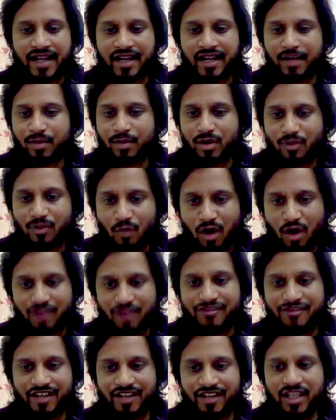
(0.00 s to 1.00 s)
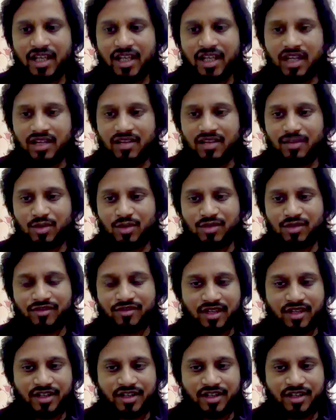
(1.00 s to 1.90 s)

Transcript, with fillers: rape walk free in the Muzaffarnagar